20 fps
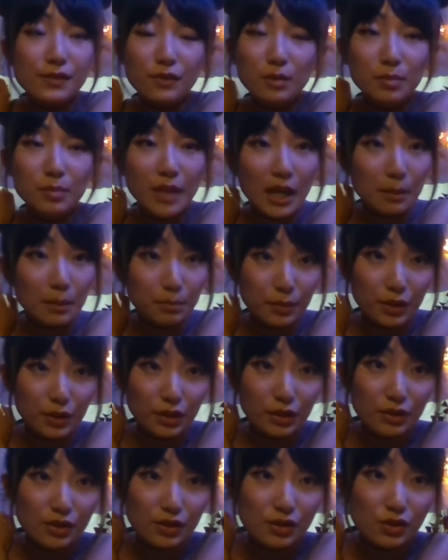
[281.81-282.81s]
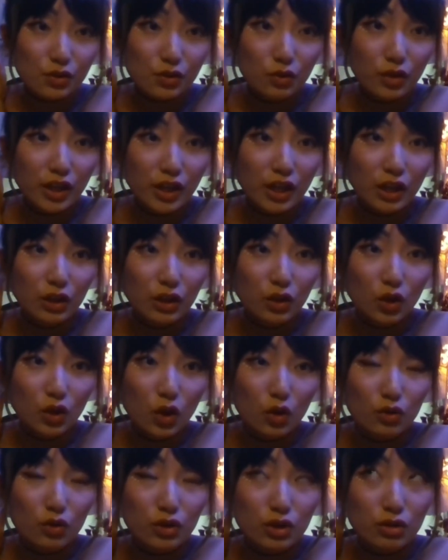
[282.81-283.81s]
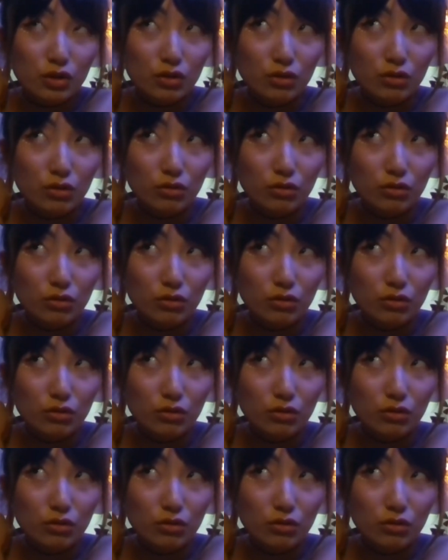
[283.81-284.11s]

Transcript: for Black Births, you can go to